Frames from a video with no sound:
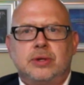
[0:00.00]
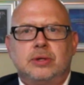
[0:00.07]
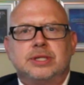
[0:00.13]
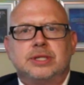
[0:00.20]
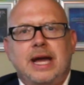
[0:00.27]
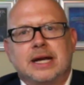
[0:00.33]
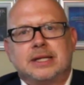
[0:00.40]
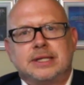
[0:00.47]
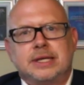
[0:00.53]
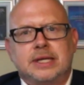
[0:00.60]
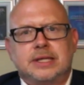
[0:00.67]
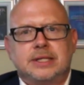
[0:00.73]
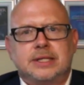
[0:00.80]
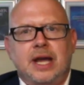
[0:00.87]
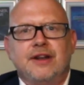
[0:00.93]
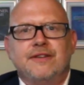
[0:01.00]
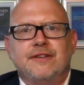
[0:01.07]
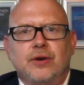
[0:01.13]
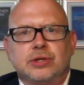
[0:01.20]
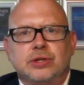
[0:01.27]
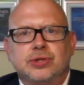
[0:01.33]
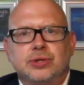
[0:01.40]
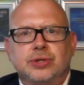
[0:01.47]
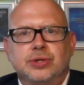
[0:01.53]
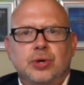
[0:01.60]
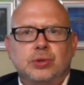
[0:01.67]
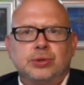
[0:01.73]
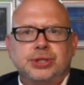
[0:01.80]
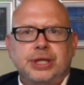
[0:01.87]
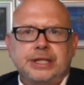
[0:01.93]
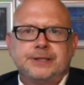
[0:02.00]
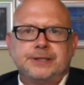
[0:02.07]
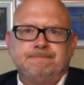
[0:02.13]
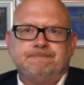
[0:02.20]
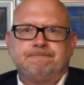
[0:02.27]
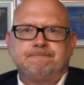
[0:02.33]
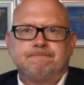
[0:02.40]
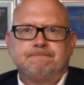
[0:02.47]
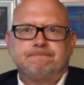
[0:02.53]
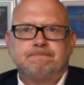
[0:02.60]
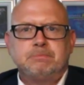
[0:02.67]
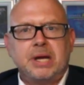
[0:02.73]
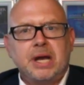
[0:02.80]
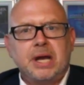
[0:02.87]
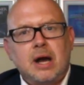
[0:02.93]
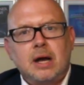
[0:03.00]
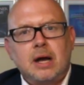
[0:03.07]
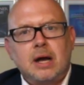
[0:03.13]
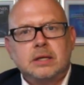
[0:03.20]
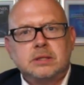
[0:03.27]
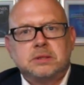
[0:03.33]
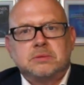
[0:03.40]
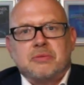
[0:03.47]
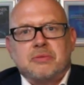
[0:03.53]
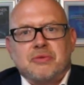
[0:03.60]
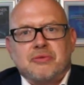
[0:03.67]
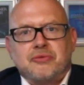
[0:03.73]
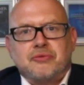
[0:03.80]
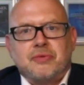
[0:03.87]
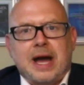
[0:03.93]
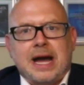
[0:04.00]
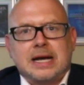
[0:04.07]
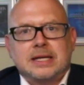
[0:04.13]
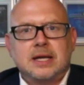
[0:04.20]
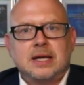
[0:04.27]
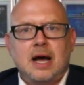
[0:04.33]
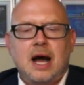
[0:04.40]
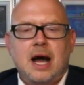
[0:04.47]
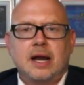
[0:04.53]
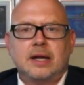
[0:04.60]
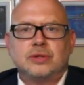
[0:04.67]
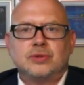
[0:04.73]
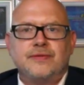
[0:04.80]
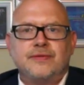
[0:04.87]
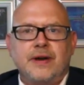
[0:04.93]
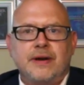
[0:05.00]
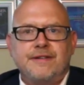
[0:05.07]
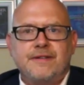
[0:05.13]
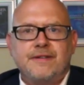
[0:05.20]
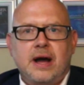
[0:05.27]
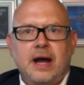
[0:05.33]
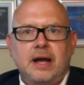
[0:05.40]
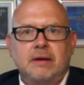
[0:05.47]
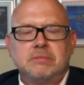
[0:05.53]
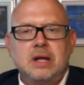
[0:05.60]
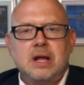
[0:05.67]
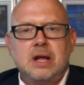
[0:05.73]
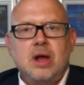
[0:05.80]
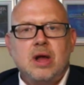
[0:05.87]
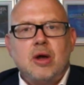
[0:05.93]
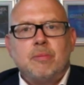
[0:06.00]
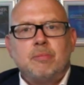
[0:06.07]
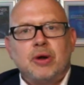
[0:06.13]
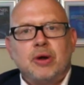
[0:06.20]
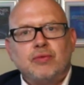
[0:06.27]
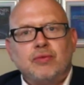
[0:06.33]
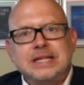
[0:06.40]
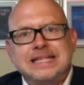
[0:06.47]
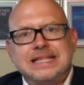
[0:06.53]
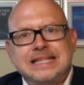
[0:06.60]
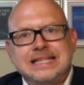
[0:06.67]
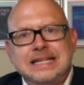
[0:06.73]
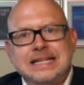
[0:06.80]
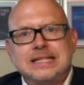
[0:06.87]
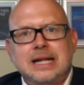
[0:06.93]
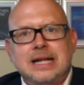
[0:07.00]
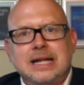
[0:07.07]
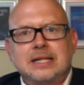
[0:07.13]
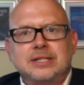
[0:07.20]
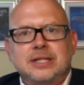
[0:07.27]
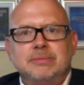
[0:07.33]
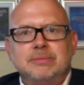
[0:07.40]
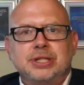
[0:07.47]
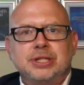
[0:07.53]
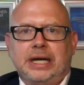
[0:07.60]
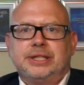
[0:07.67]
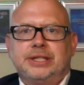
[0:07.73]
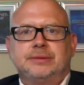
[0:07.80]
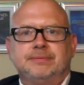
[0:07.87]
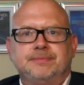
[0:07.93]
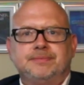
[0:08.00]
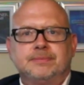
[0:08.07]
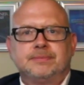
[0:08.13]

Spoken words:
tactics in virtual negotiation because facts are harder to verify, but resist that temptation.